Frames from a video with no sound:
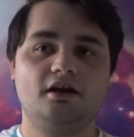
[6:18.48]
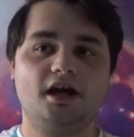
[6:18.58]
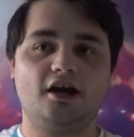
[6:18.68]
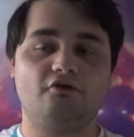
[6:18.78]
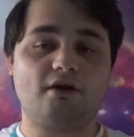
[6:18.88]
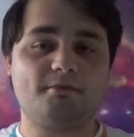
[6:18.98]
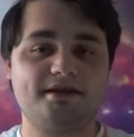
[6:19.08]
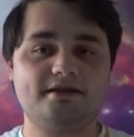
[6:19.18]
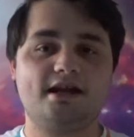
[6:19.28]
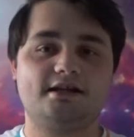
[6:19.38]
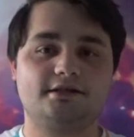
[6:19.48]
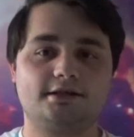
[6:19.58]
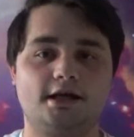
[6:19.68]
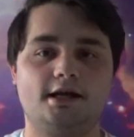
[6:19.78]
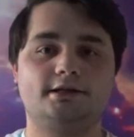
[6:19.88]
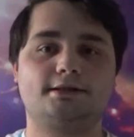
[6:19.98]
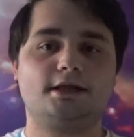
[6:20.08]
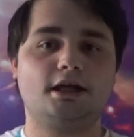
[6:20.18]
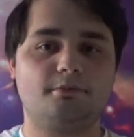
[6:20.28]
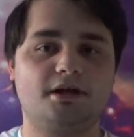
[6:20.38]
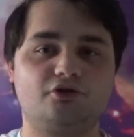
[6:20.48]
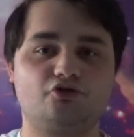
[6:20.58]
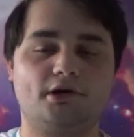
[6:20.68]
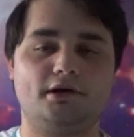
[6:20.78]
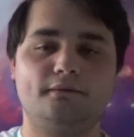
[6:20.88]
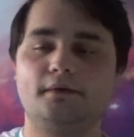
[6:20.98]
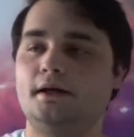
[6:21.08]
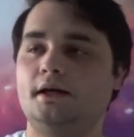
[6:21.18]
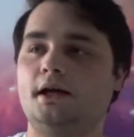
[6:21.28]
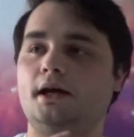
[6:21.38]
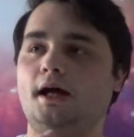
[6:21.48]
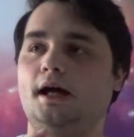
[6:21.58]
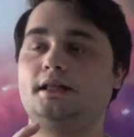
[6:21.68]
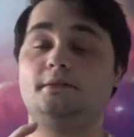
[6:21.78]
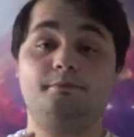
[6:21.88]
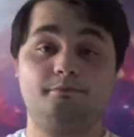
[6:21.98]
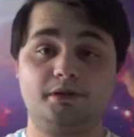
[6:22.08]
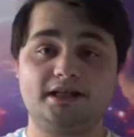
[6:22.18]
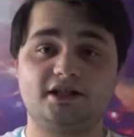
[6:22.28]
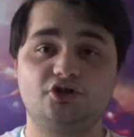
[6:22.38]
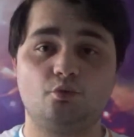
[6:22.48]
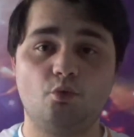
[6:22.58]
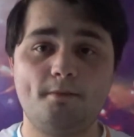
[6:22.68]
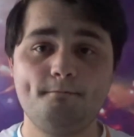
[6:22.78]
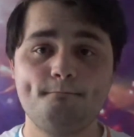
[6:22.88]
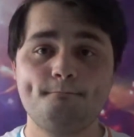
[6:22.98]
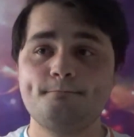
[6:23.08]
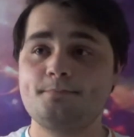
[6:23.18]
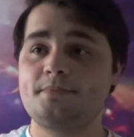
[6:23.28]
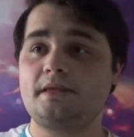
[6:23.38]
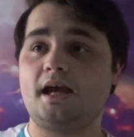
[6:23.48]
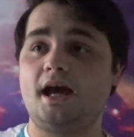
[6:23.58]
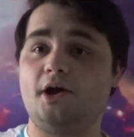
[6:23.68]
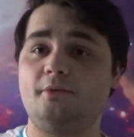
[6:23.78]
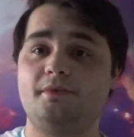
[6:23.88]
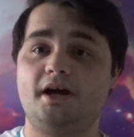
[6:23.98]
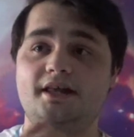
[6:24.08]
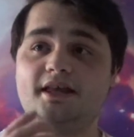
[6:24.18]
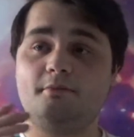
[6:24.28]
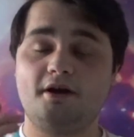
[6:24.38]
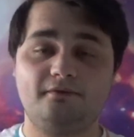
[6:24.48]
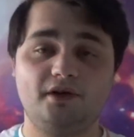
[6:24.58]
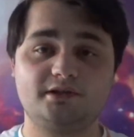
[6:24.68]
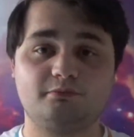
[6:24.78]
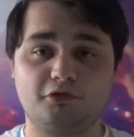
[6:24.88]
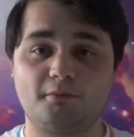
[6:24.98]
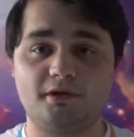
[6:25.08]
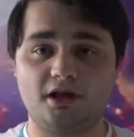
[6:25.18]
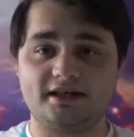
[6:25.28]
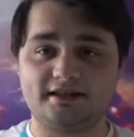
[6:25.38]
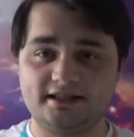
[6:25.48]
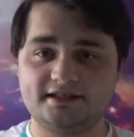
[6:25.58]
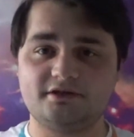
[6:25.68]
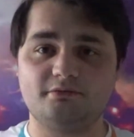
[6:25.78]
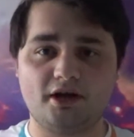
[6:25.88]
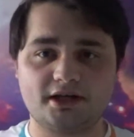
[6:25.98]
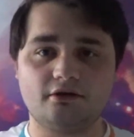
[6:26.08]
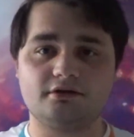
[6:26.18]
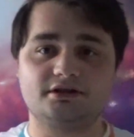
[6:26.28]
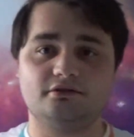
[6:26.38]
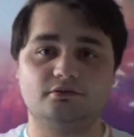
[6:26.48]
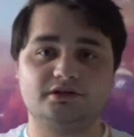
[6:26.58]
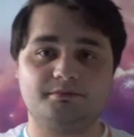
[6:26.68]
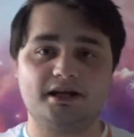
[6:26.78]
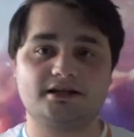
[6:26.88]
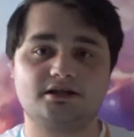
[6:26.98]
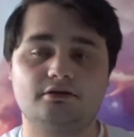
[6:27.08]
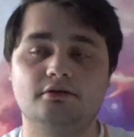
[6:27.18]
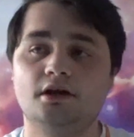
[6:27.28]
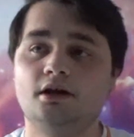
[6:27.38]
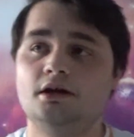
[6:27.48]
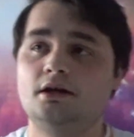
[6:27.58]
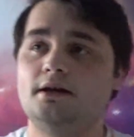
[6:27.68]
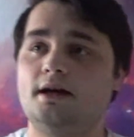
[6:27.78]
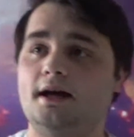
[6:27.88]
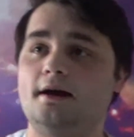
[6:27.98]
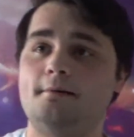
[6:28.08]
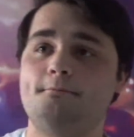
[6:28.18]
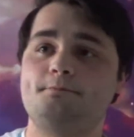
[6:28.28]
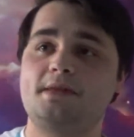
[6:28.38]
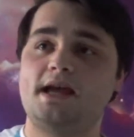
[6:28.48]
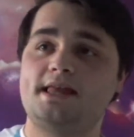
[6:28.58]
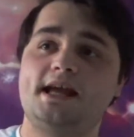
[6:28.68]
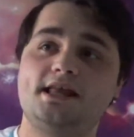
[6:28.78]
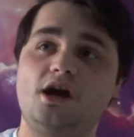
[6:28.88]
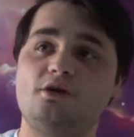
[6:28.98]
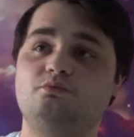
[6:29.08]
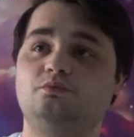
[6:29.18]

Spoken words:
around my nan's, I had a Sega Mega Drive and a PlayStation 1. And then my first proper, like, this is my console was a PS2. And then I